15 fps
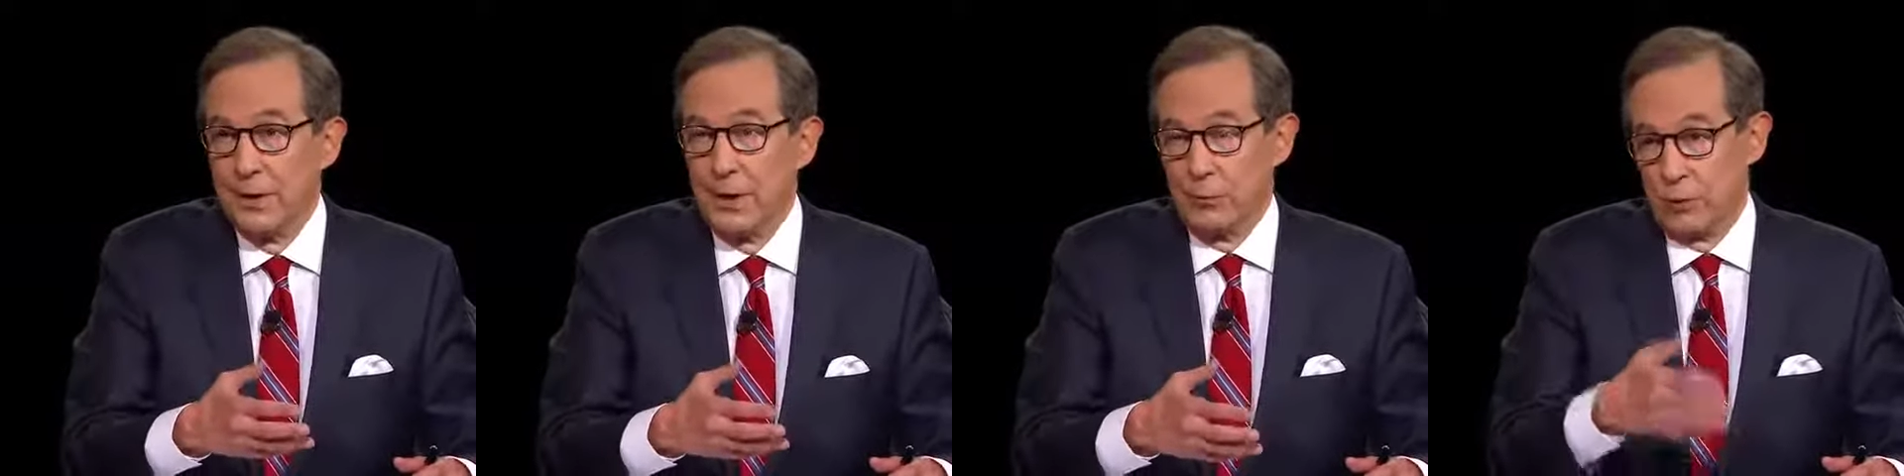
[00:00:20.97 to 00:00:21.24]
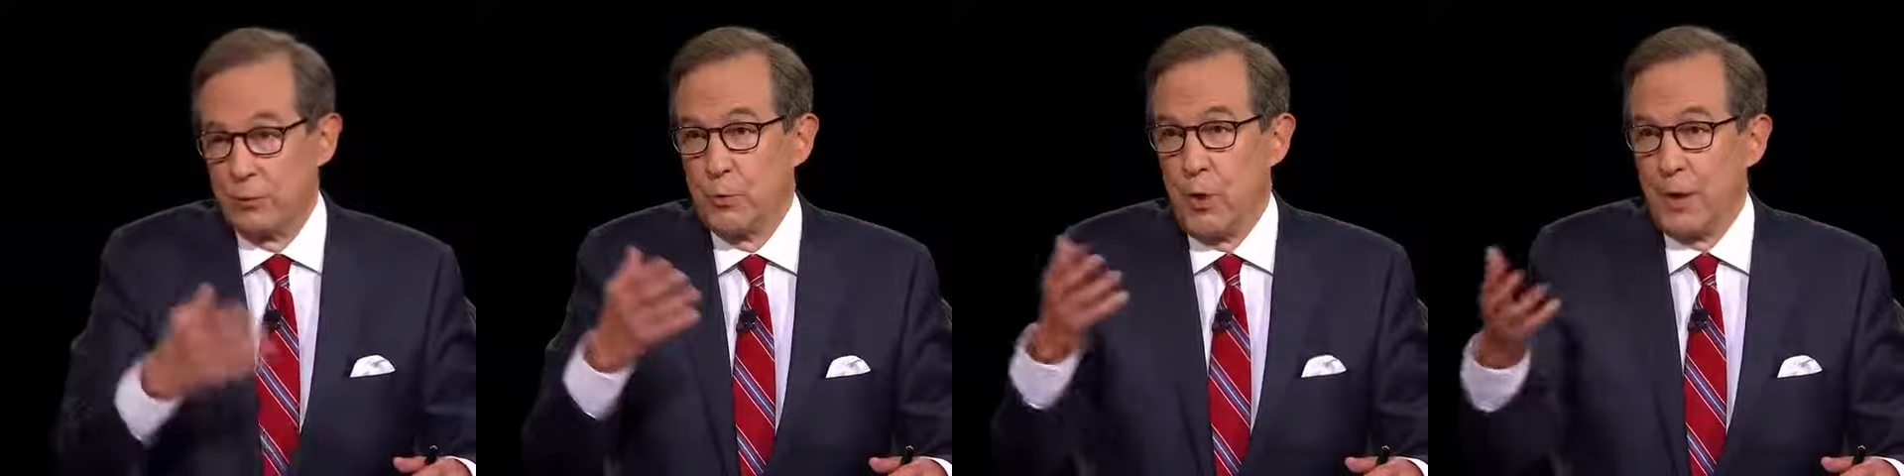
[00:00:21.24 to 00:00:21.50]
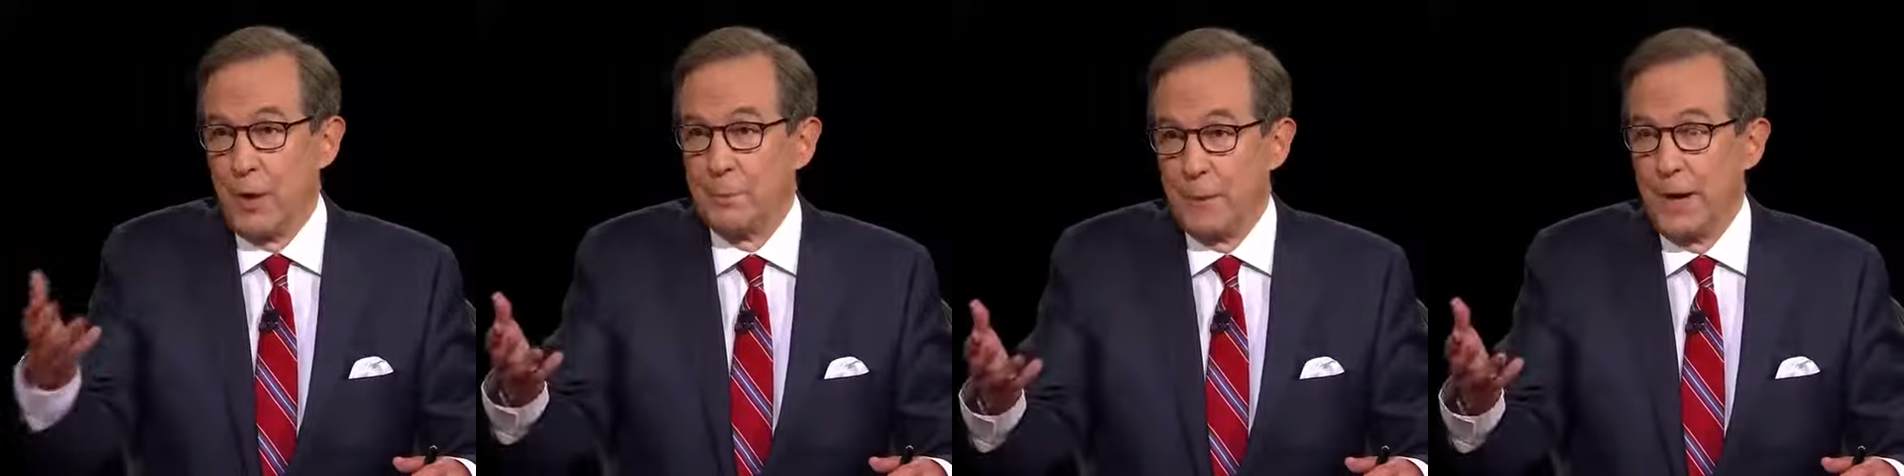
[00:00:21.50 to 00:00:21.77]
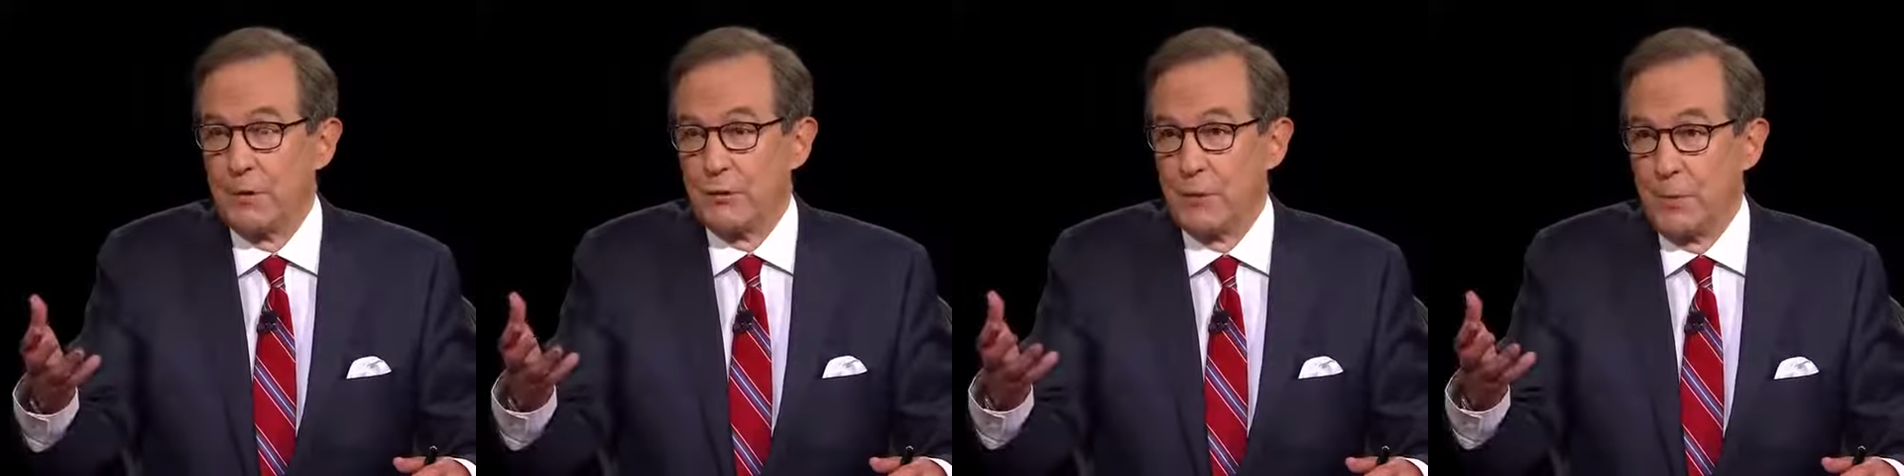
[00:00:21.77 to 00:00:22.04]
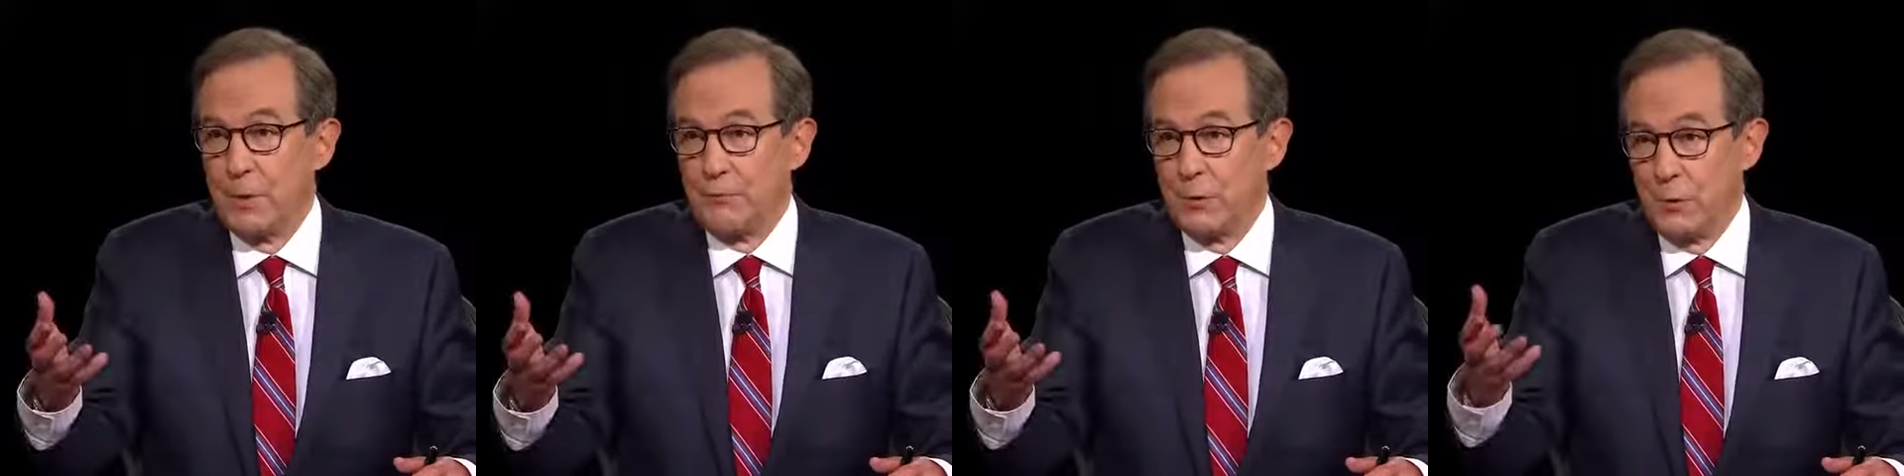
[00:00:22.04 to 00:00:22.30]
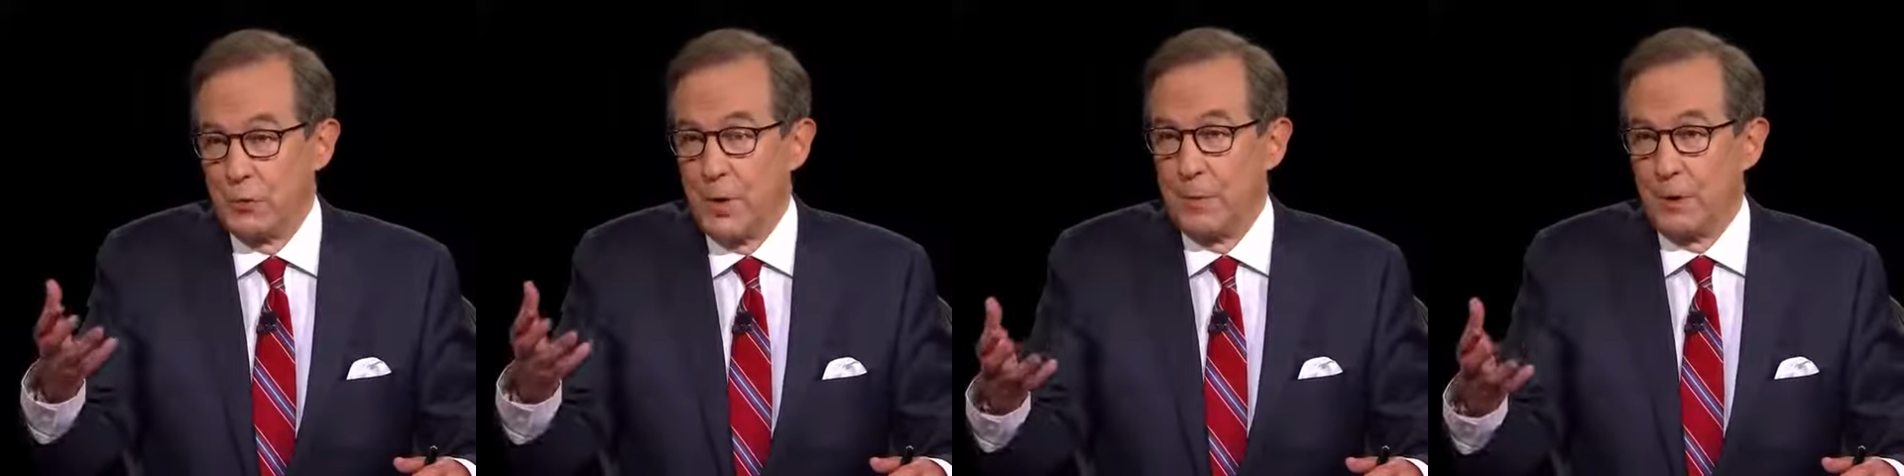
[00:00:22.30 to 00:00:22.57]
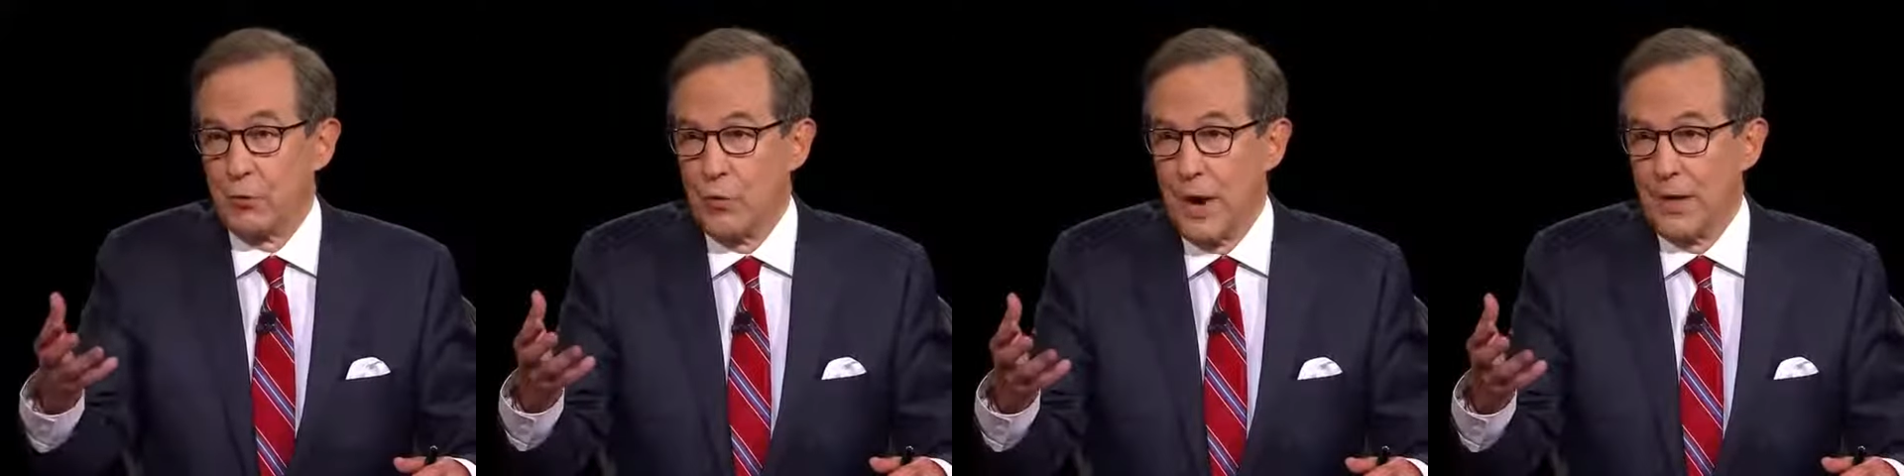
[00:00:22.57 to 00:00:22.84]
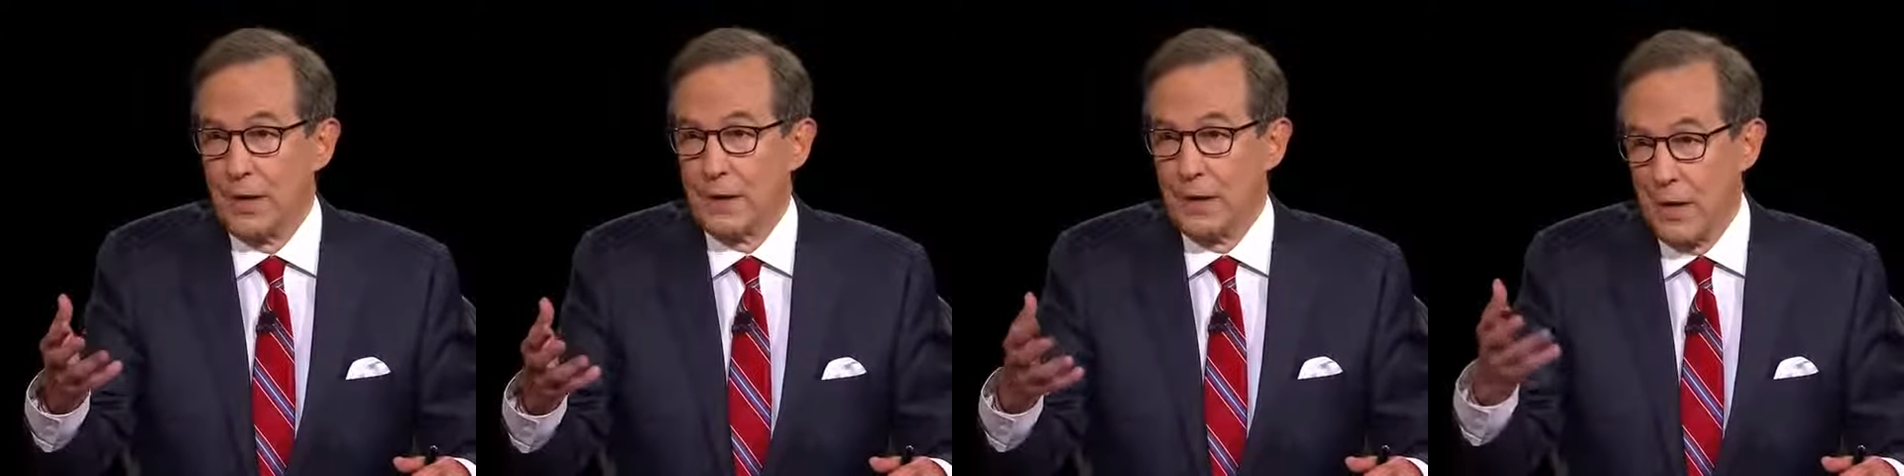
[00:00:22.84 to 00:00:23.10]
It was brought up by some of your
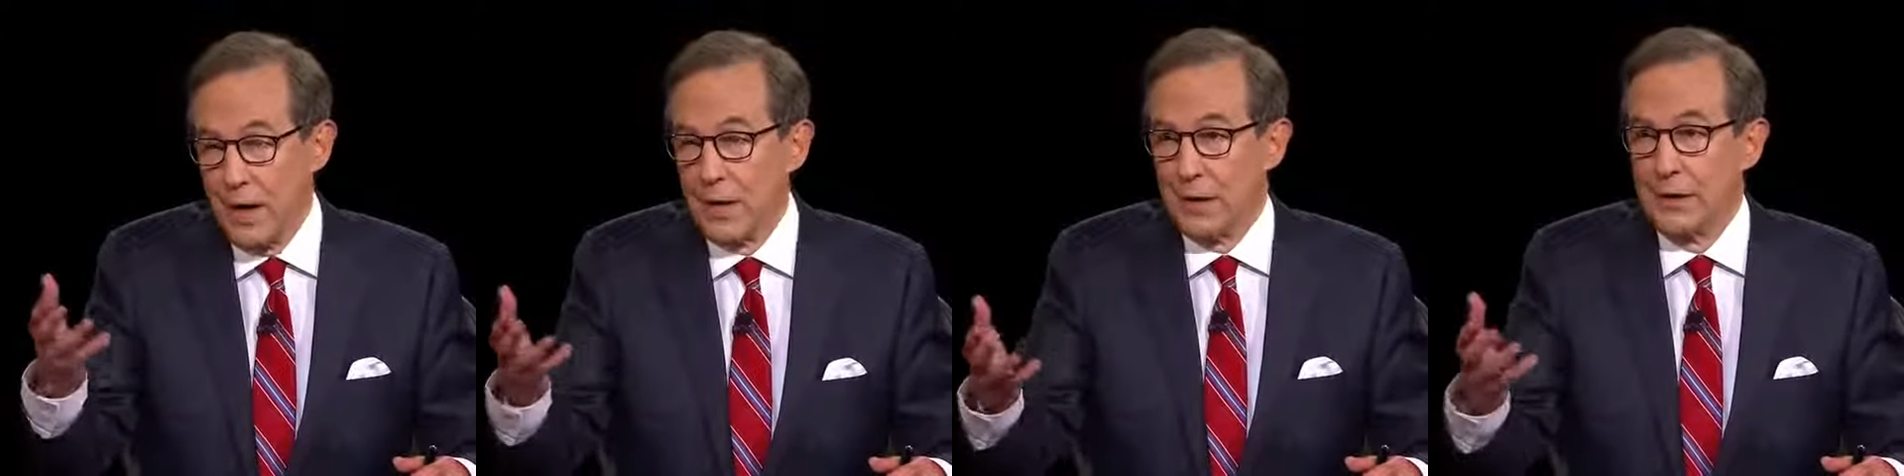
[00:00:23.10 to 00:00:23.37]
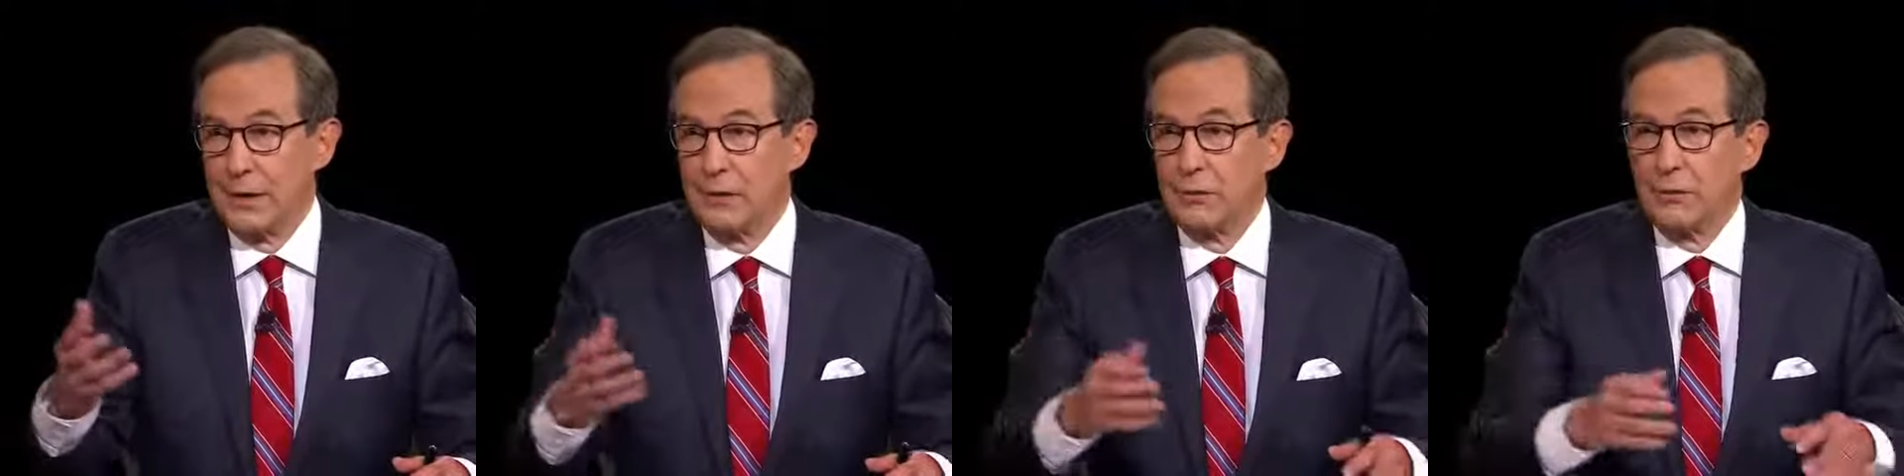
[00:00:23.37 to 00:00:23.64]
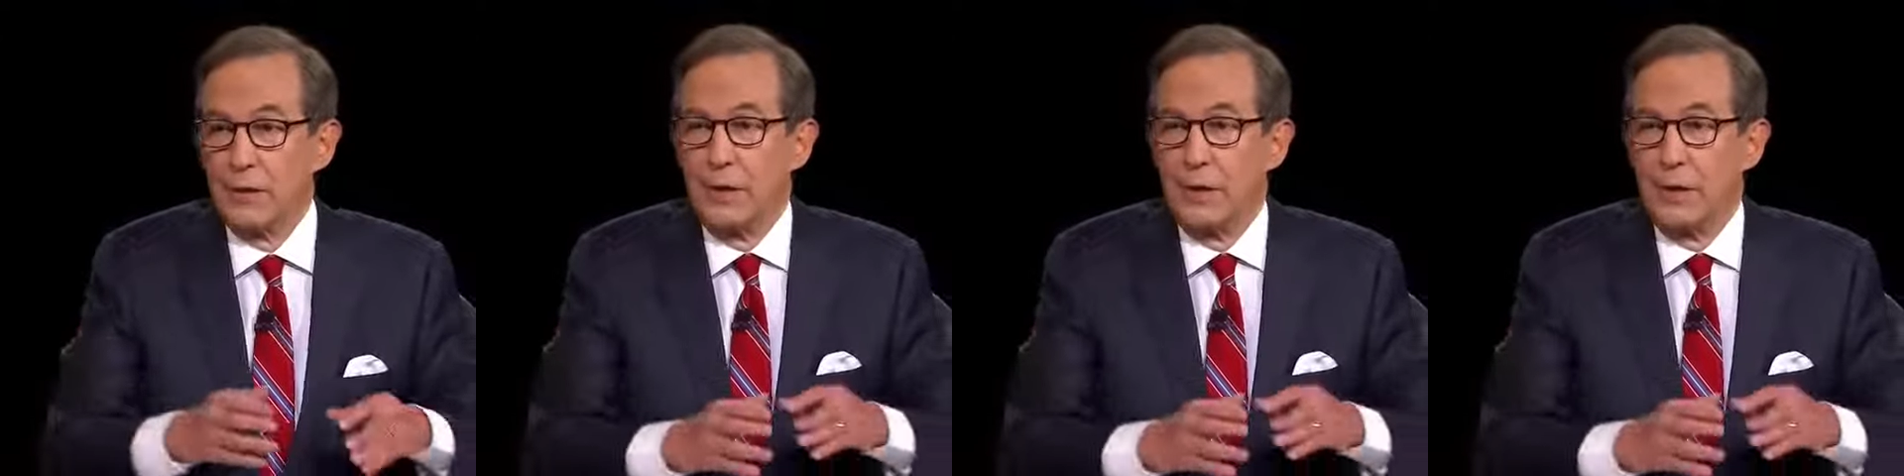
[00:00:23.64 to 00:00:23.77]
Democratic colleagues